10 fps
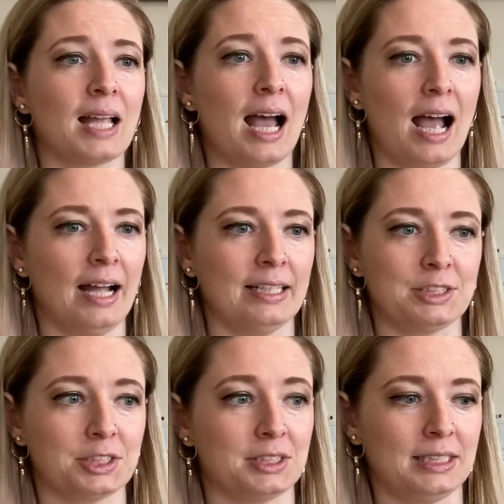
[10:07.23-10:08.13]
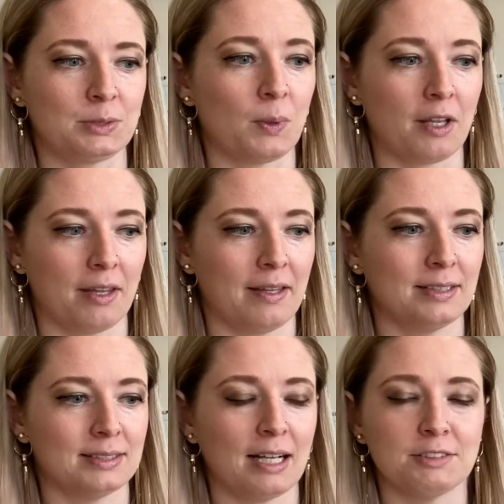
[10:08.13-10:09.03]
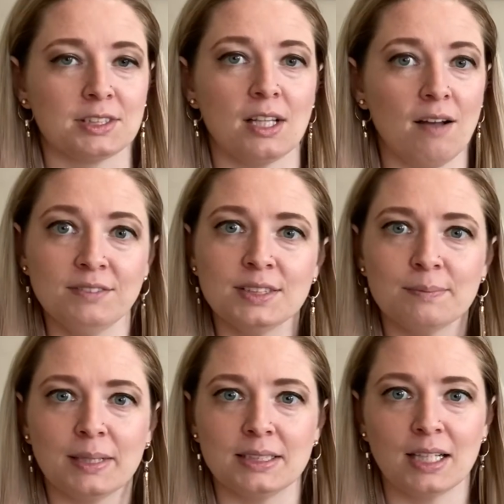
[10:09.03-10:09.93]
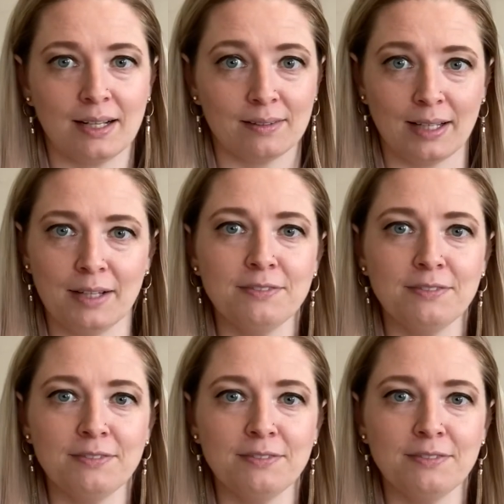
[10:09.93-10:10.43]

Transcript: It's one of the things I've just loved my entire life.